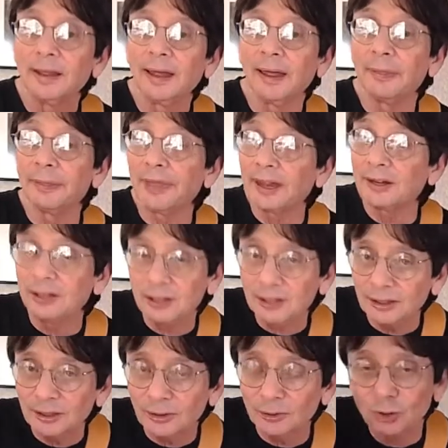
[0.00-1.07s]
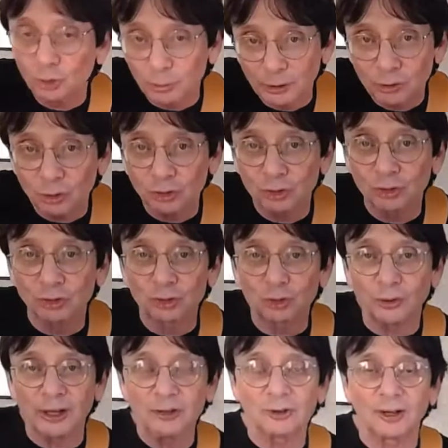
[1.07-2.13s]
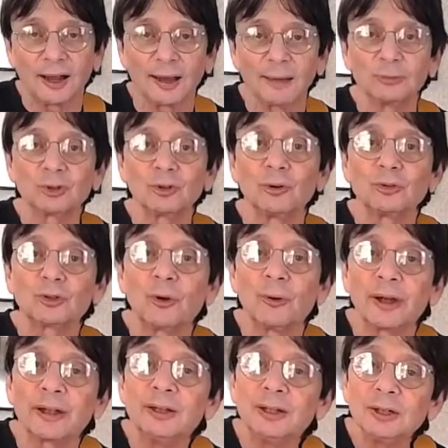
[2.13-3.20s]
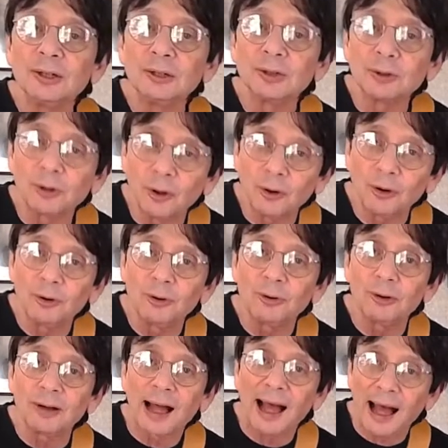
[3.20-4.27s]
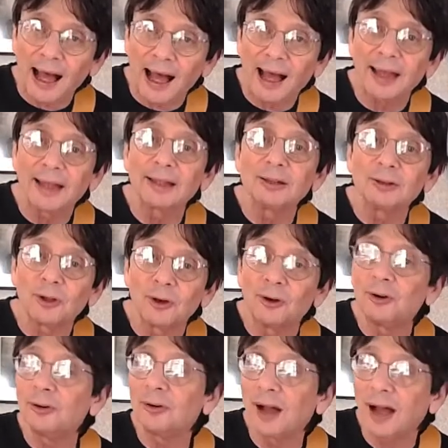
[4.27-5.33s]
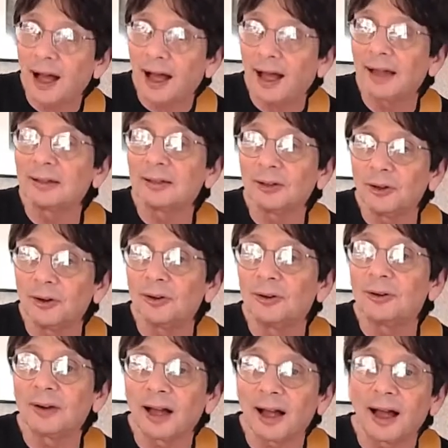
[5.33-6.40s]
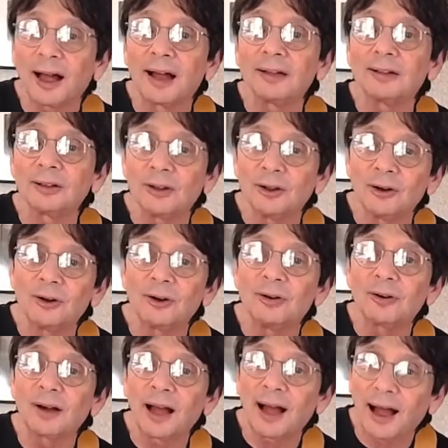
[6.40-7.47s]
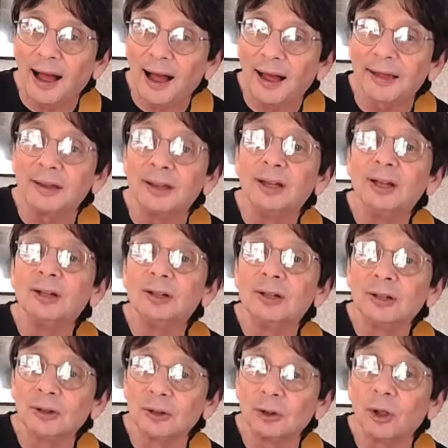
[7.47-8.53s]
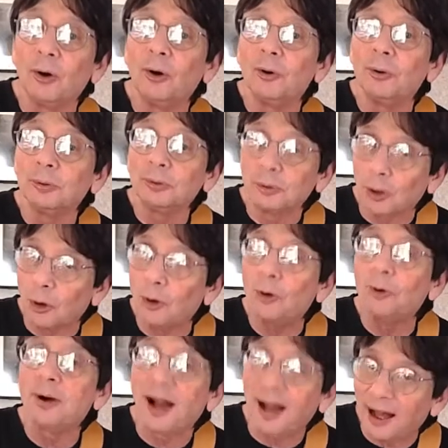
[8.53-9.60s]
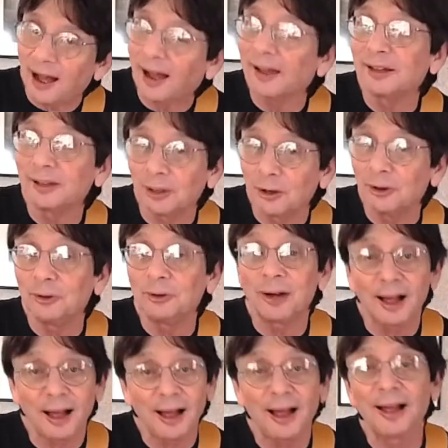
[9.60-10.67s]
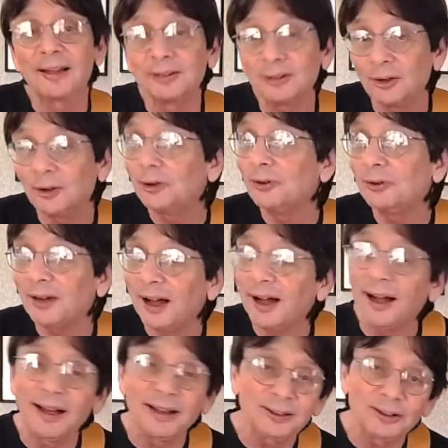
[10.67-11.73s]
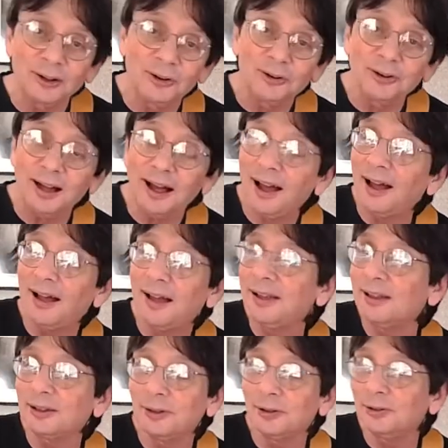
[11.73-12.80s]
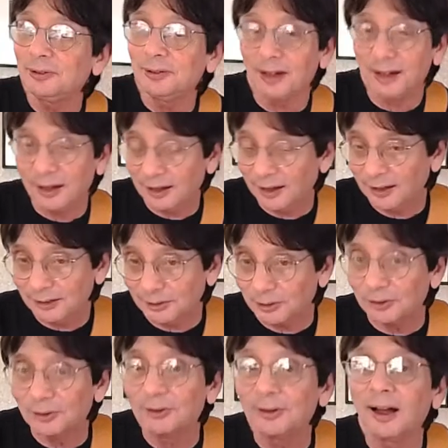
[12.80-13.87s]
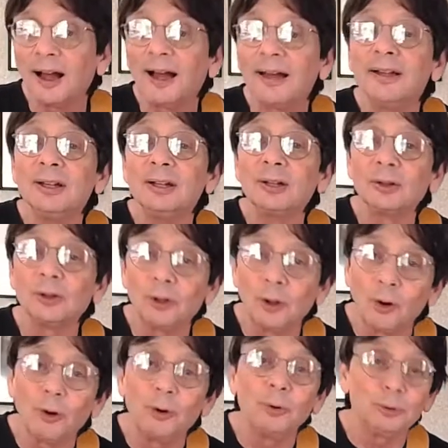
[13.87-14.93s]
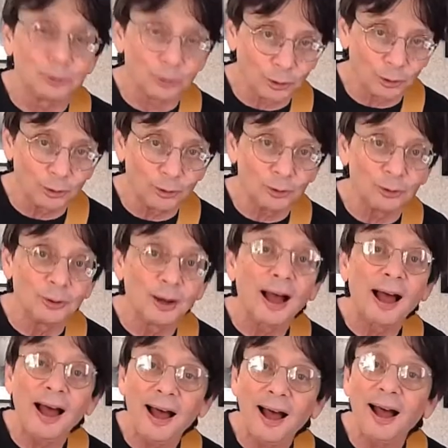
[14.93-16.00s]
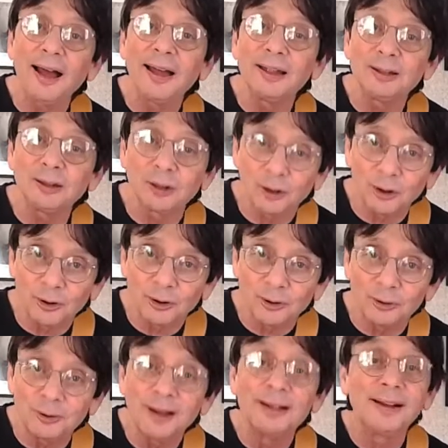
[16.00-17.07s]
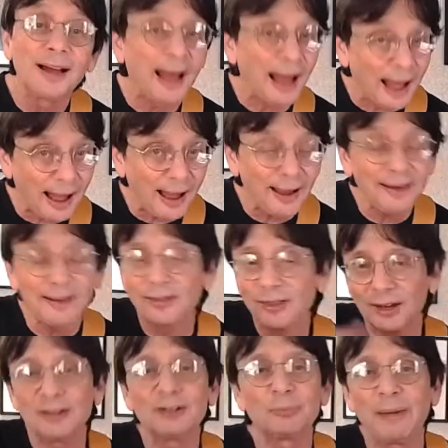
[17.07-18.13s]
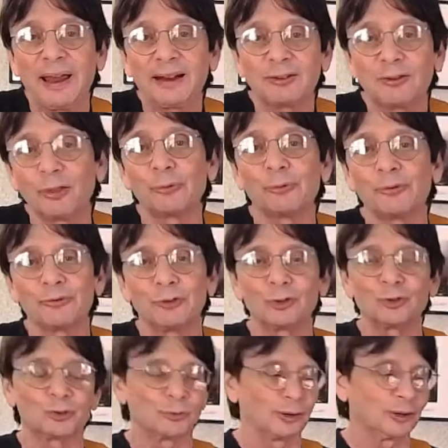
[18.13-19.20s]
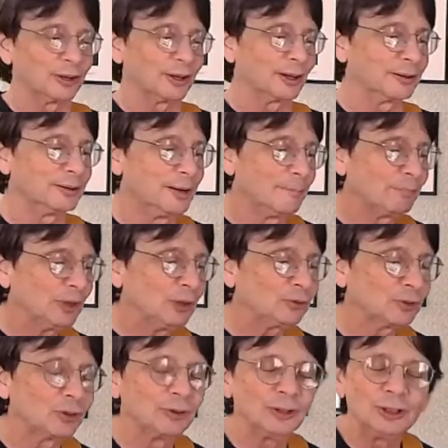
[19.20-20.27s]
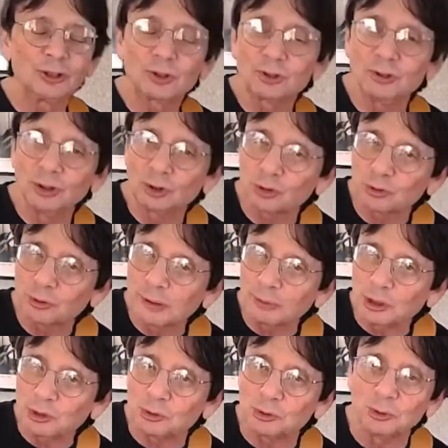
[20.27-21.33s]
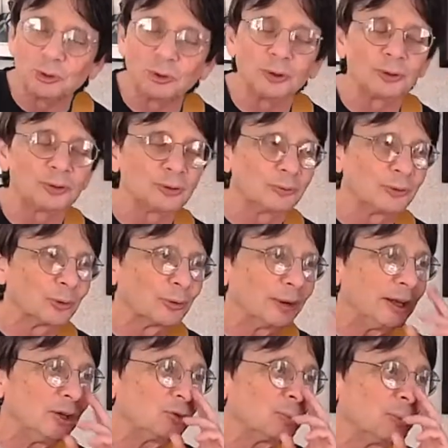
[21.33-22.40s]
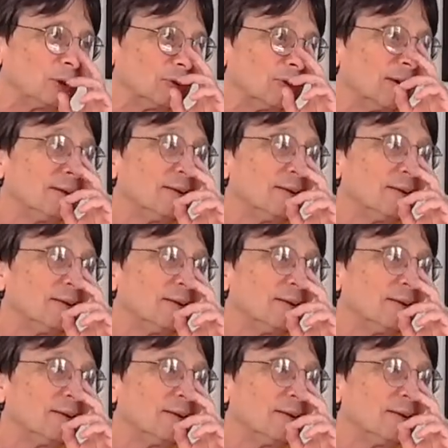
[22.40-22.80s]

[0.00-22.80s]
And then here it switches to straight time. So it's going low, high, low, high, low, high, low, high, low, low, high, low, high, low, high, low, high, low, high, low, high, low, low, high, low, high, and then it's back to the reversed one again. It's an extremely cool arrangement,